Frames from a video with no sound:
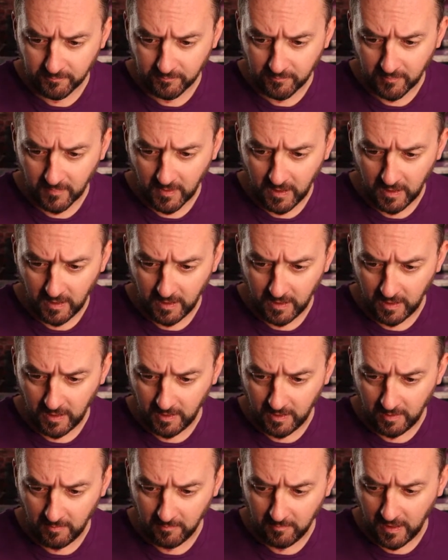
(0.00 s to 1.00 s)

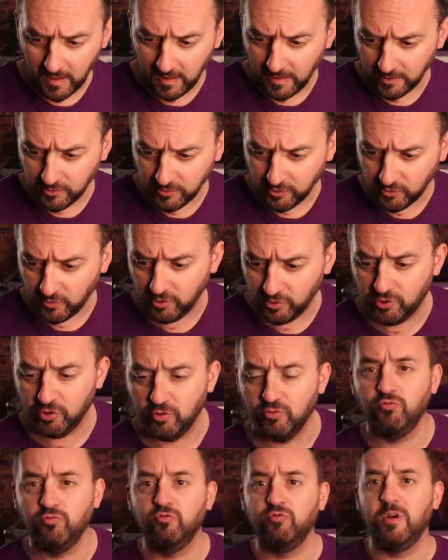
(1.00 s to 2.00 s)
and I just want you
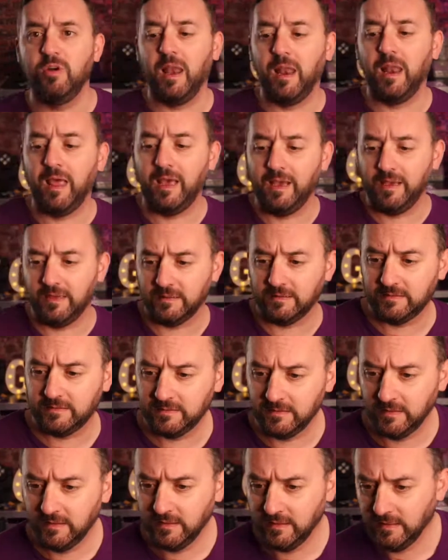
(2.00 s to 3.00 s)
to relax.
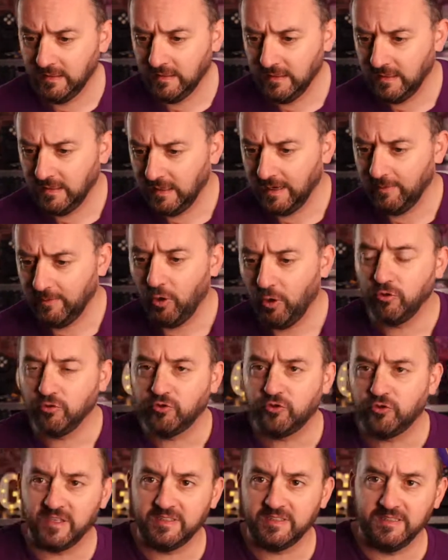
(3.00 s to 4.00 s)
Allow all the
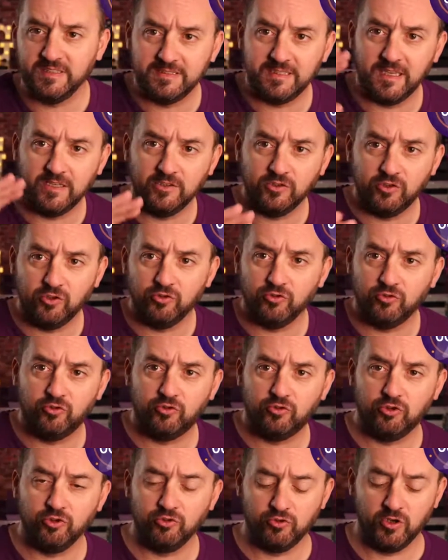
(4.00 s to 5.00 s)
stress and tensions
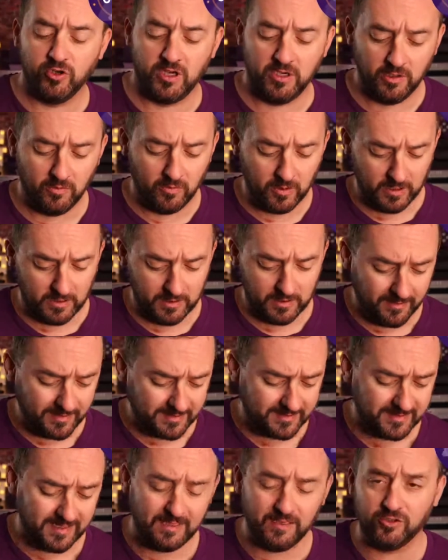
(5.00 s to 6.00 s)
to drain away. Now, I
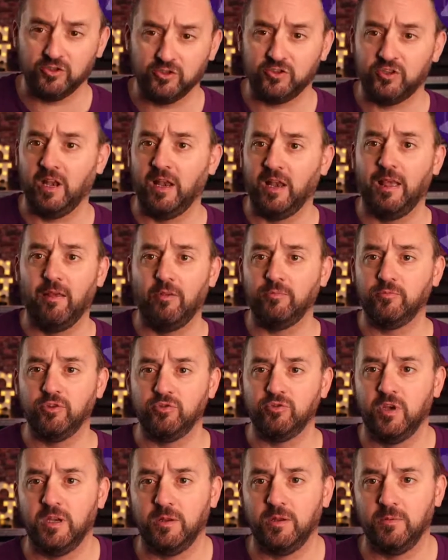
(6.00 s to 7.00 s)
say just allow them to
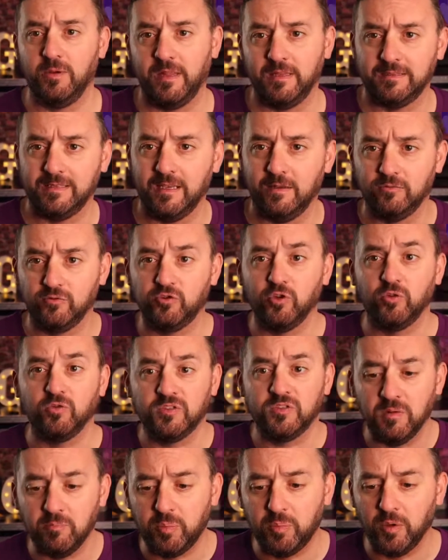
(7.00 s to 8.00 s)
drain away. That sounds so
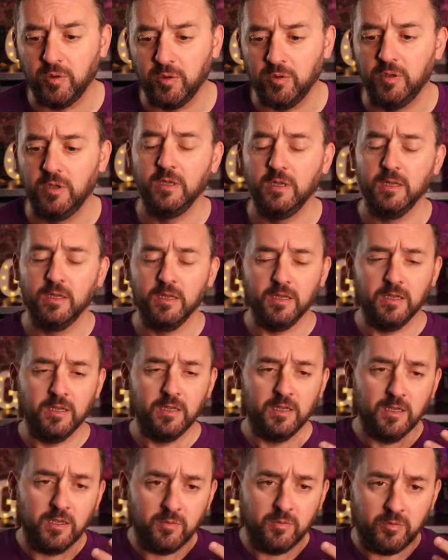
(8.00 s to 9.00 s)
simple,
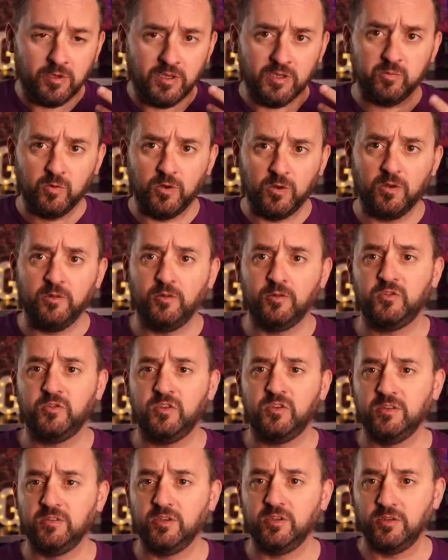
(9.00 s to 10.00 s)
but it's one of those
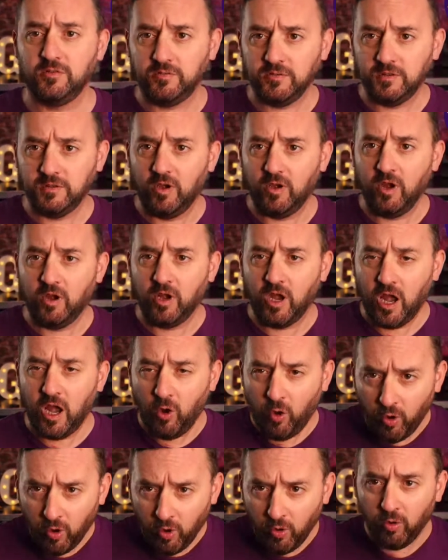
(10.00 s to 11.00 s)
things that
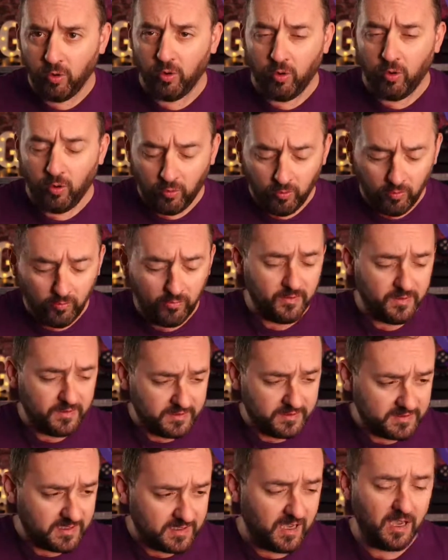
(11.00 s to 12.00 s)
all over the
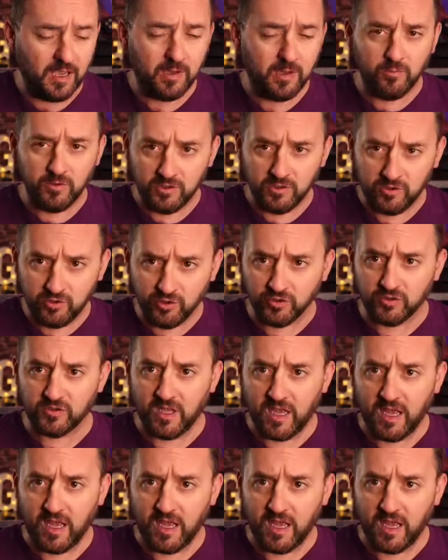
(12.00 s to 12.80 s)
time we just add